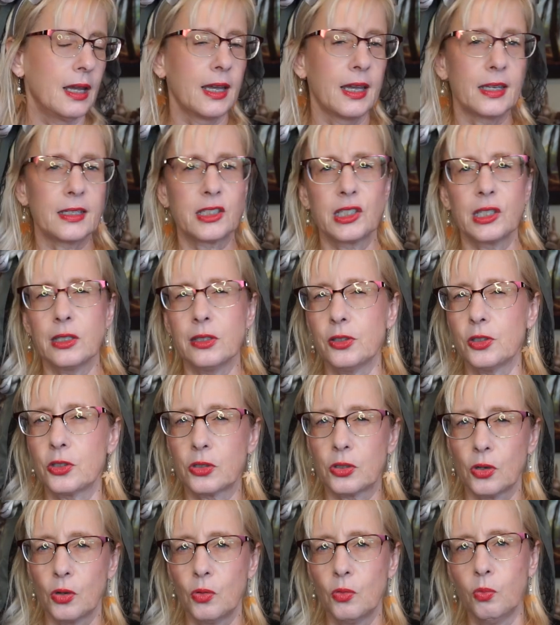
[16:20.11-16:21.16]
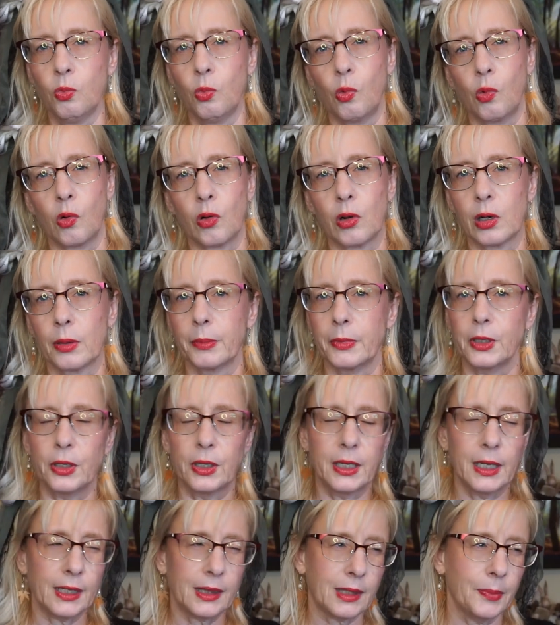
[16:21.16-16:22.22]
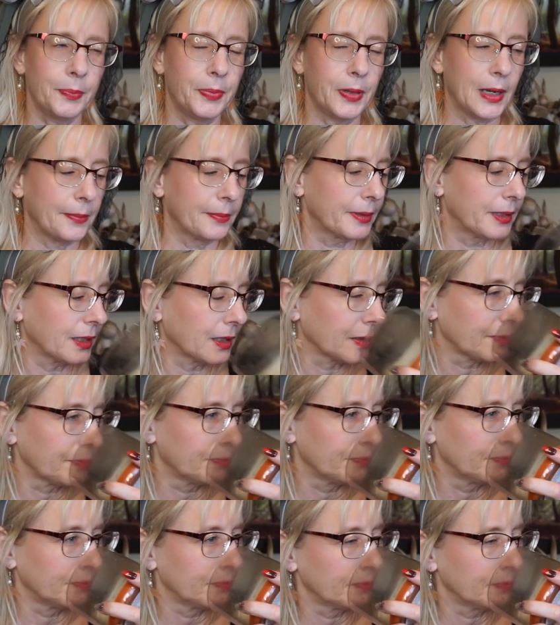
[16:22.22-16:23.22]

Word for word: It's just so warm. You get the pumpkin.